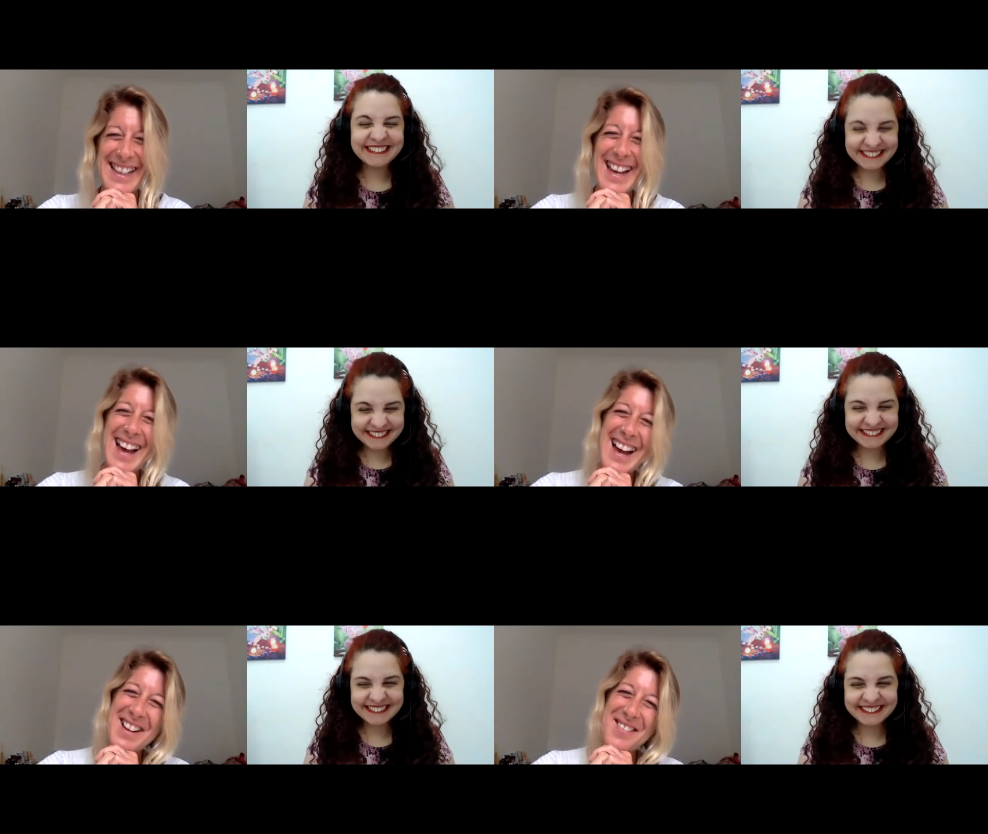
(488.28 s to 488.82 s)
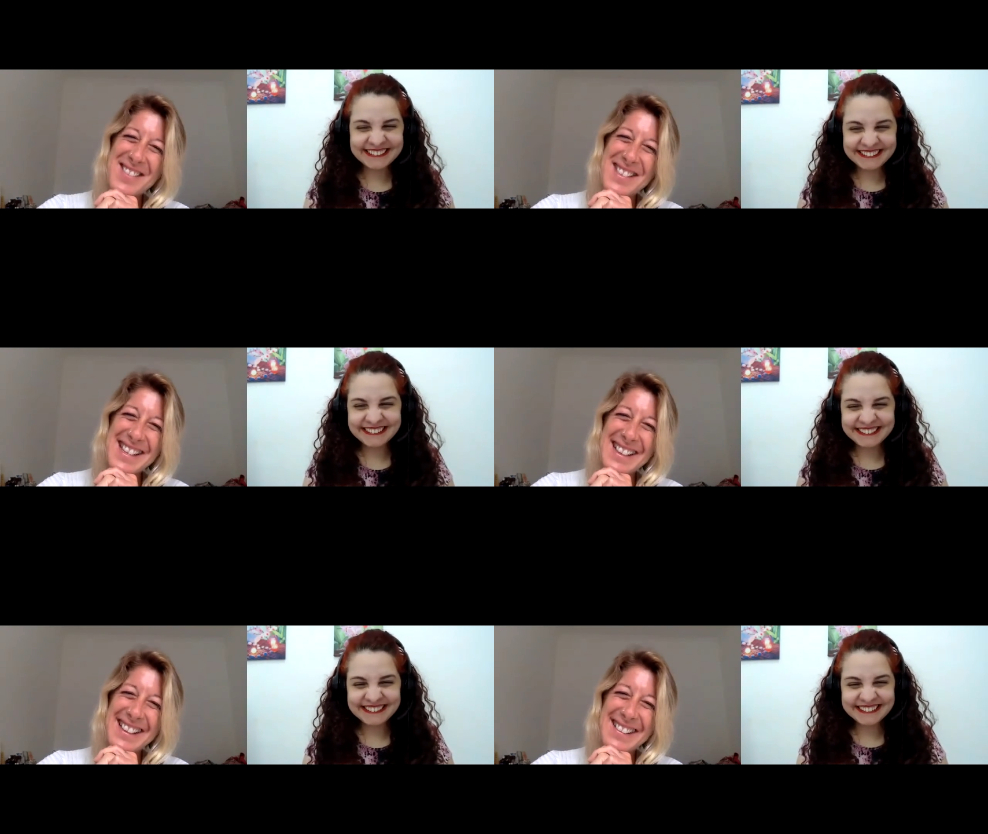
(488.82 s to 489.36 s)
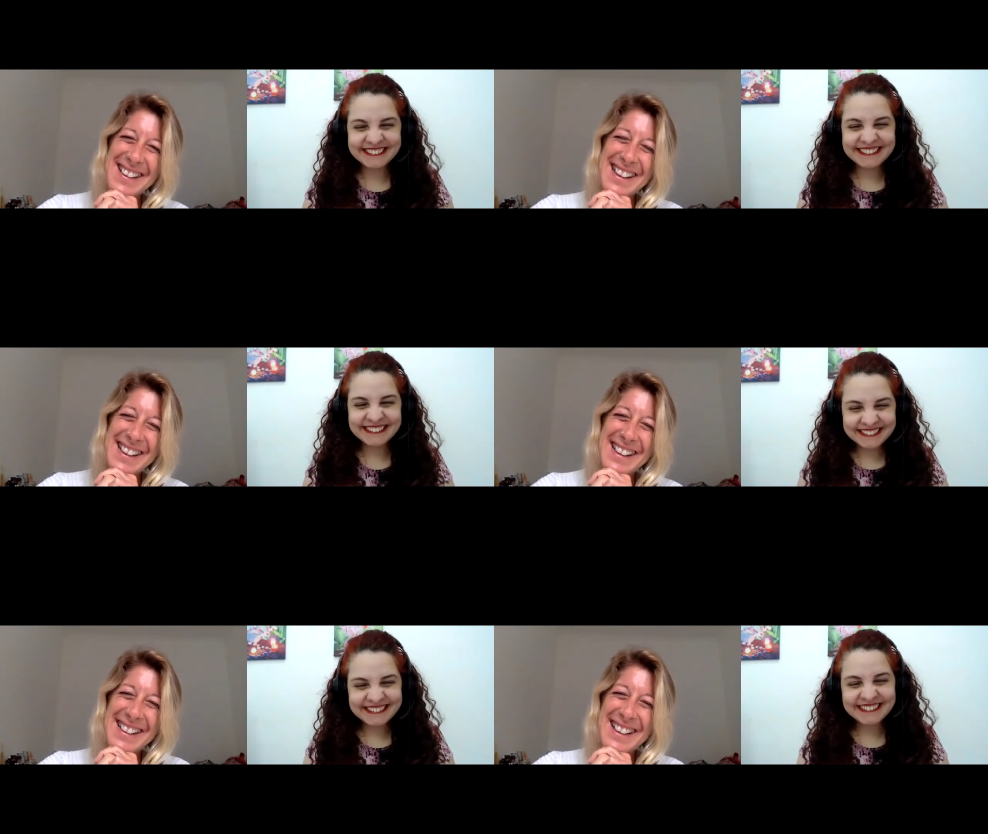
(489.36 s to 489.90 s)
Speaker 1: yeah, absolutely. absolutely.
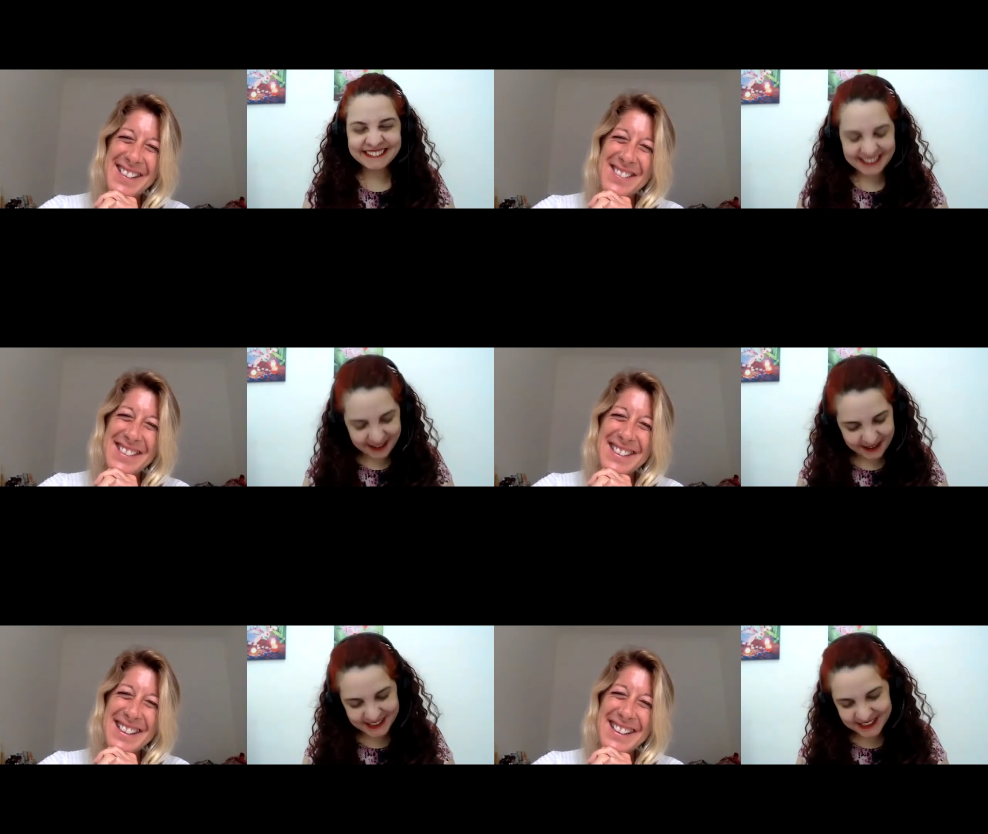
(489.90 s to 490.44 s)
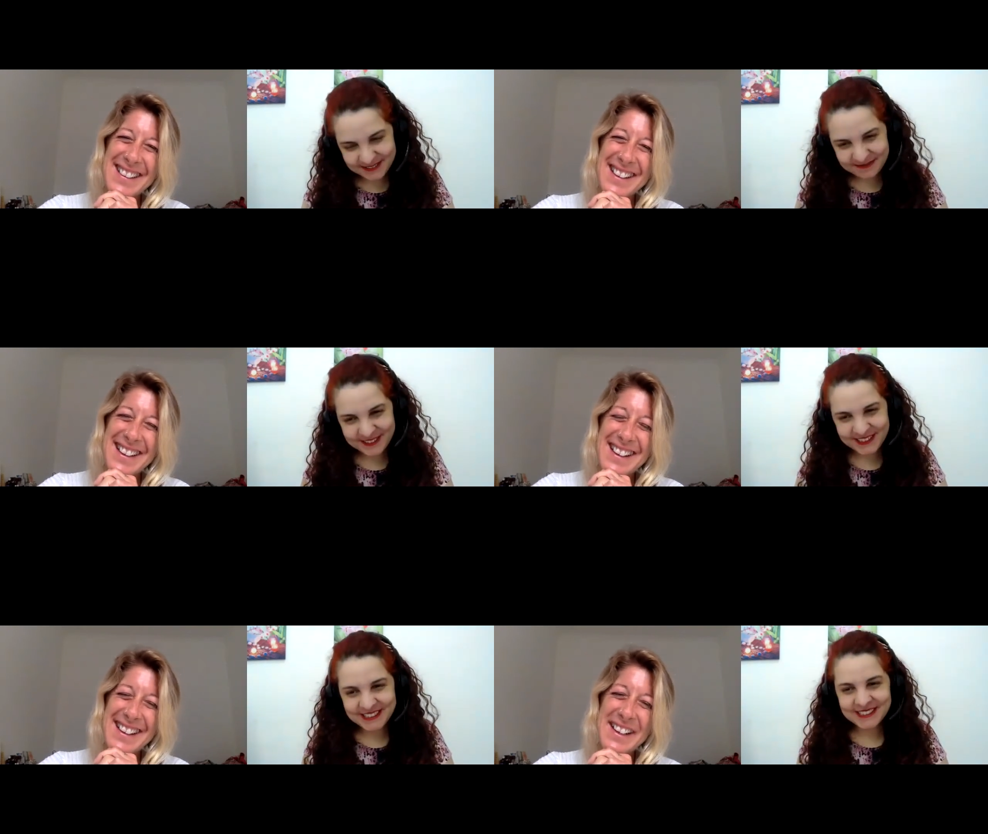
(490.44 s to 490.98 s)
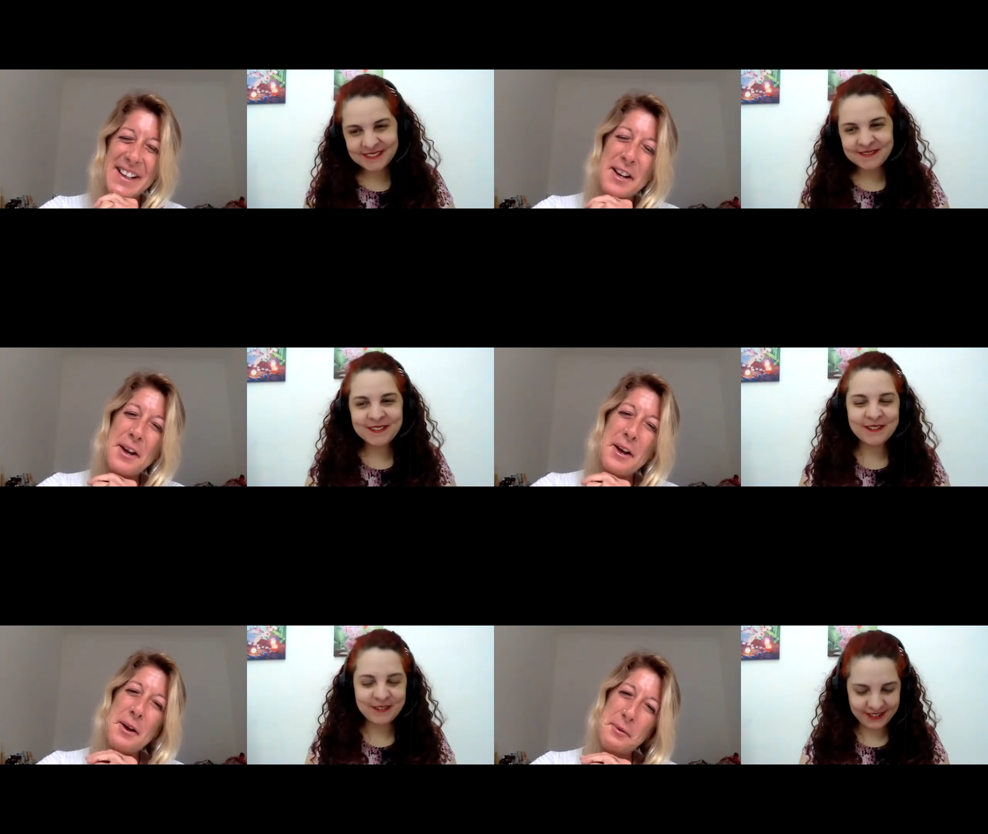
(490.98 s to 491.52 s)
Yes, yes,
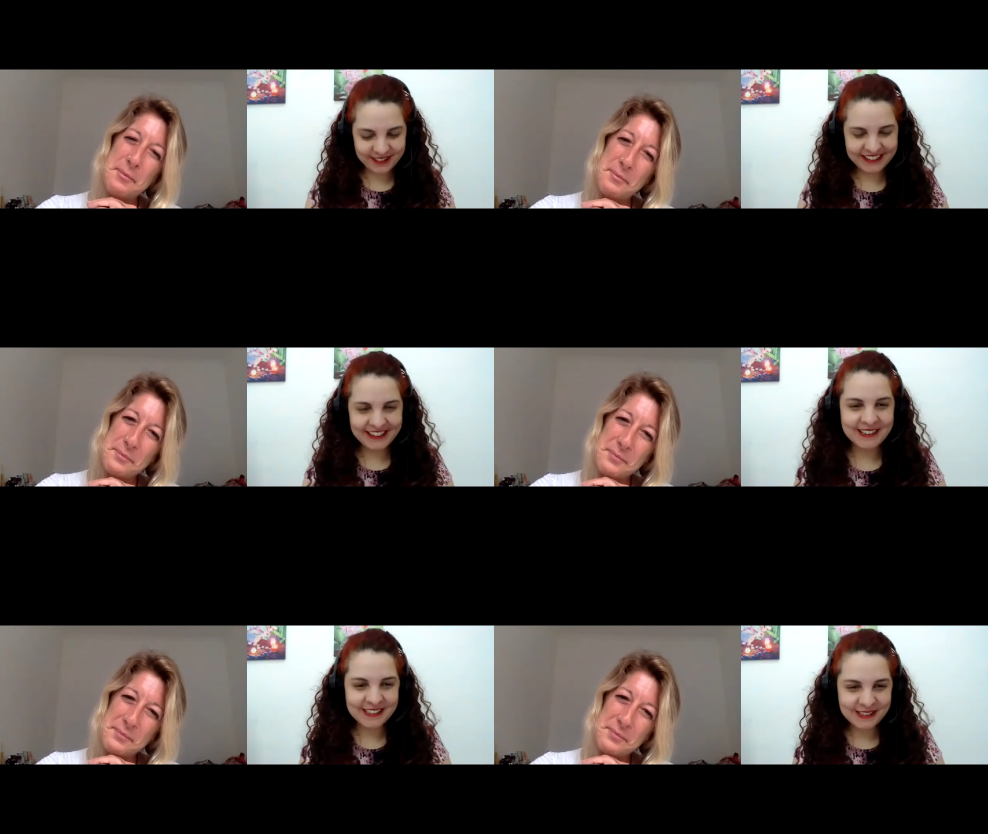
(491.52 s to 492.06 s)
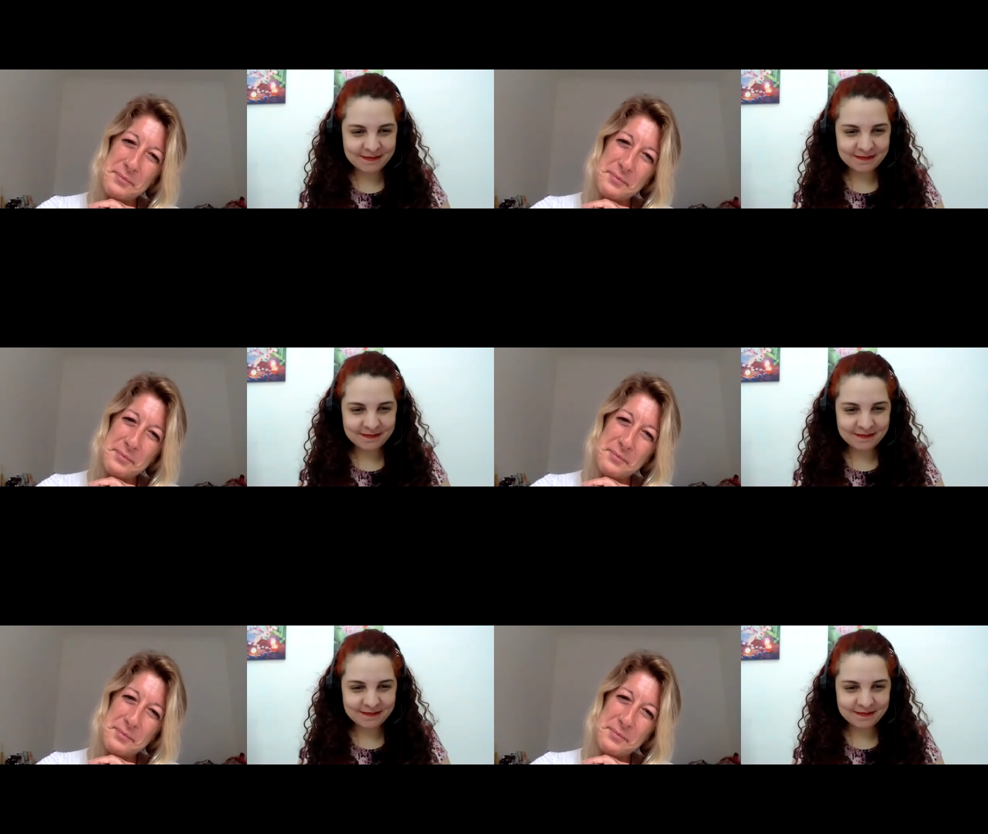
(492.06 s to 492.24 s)
cool, yes.